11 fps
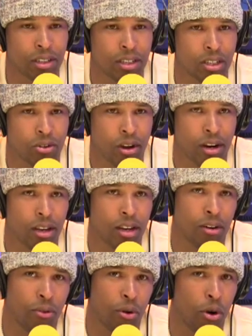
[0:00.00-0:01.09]

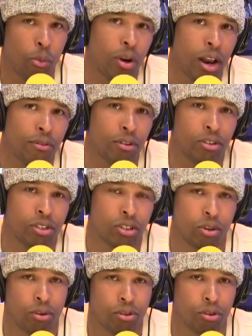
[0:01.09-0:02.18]
discredited or, or whatever she's
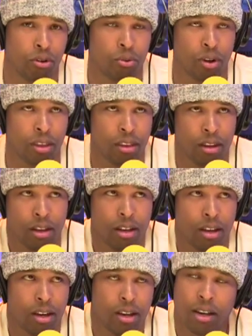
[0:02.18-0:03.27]
going through with
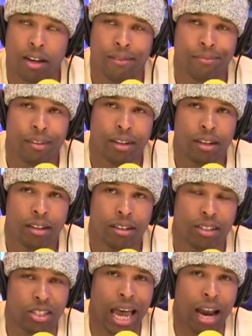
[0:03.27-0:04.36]

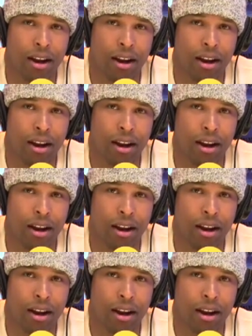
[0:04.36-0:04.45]
Sorry.